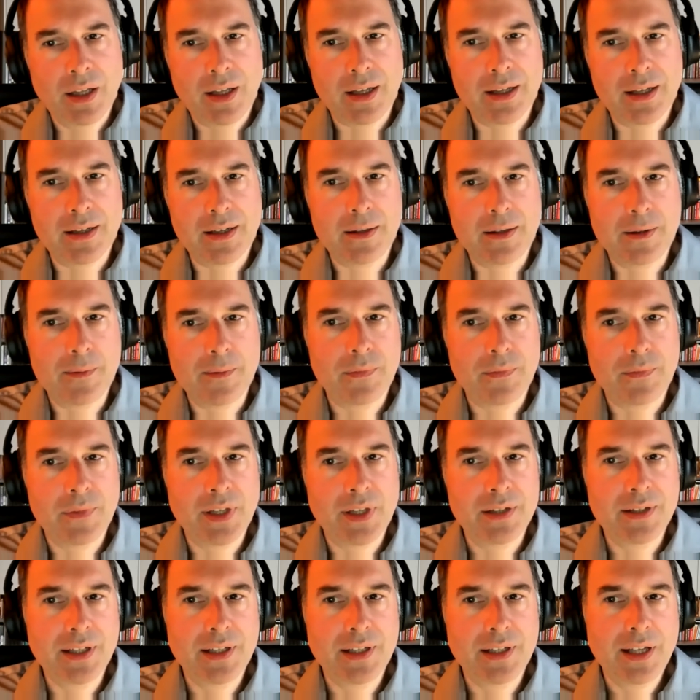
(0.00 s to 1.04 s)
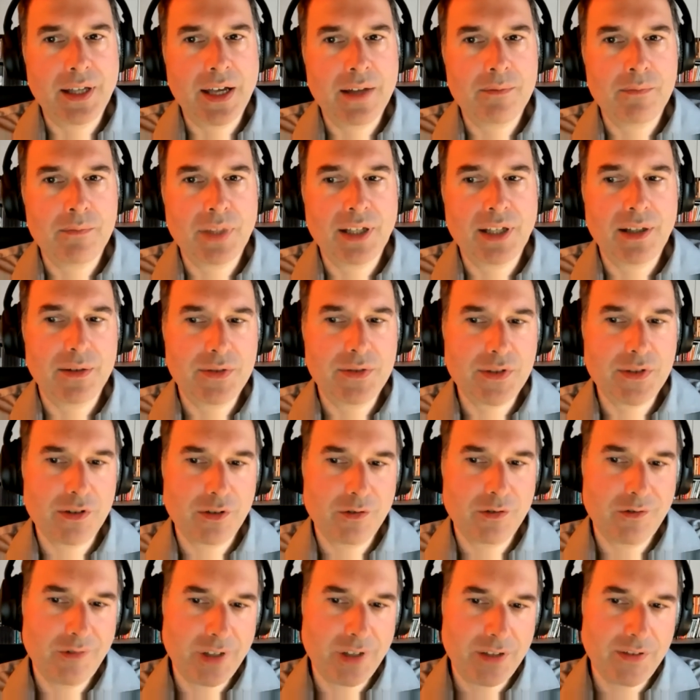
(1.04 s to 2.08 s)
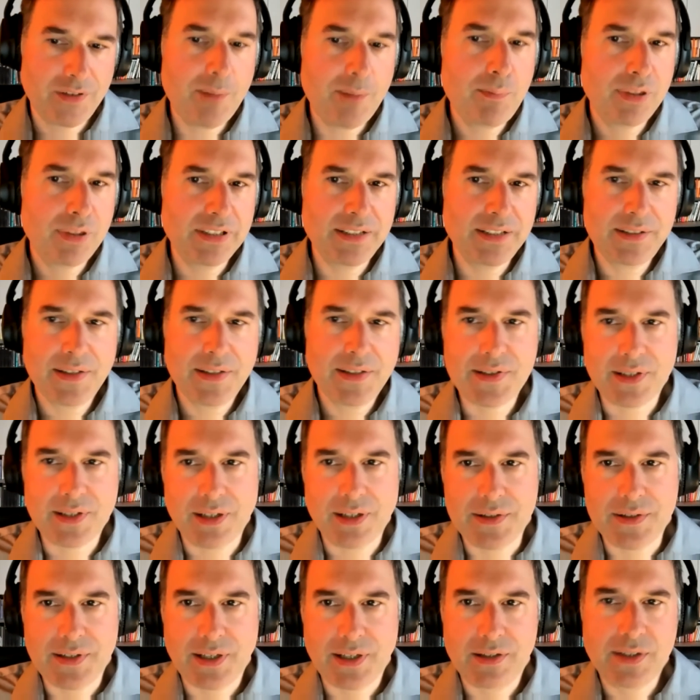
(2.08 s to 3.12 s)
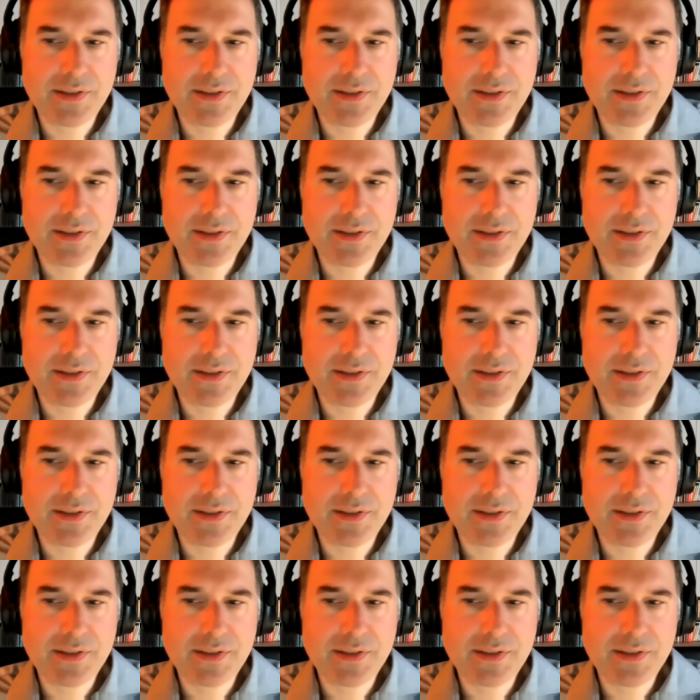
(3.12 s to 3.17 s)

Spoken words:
they can be sort of depoliticizing.